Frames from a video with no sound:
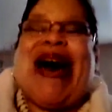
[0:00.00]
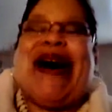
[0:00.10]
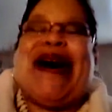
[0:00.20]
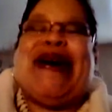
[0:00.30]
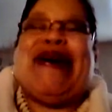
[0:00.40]

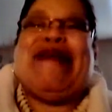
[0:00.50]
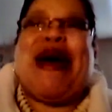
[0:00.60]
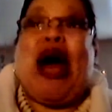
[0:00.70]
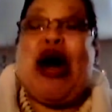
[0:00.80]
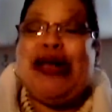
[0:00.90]

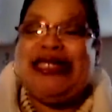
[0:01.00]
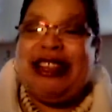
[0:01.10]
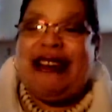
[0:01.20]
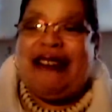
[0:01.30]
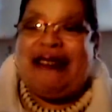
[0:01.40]

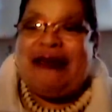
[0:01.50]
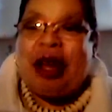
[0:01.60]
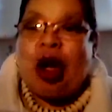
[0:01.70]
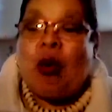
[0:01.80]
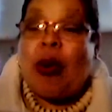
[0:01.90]
Also,
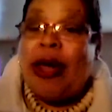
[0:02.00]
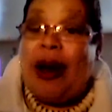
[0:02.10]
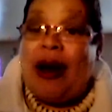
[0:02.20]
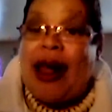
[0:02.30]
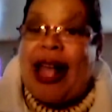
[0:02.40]
we
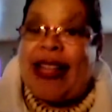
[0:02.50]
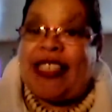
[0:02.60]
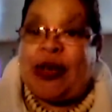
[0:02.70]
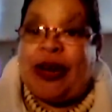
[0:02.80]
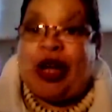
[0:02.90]
are
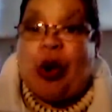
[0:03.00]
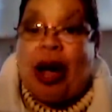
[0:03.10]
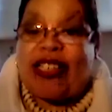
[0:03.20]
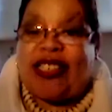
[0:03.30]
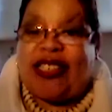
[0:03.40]
answering
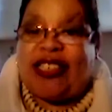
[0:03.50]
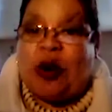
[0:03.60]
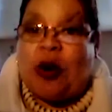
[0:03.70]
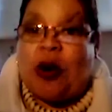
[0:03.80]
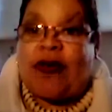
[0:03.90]
questions
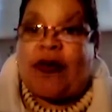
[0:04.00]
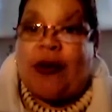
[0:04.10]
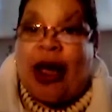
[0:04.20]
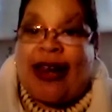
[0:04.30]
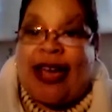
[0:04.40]
on
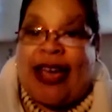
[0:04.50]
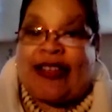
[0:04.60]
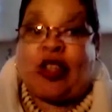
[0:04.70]
Friday.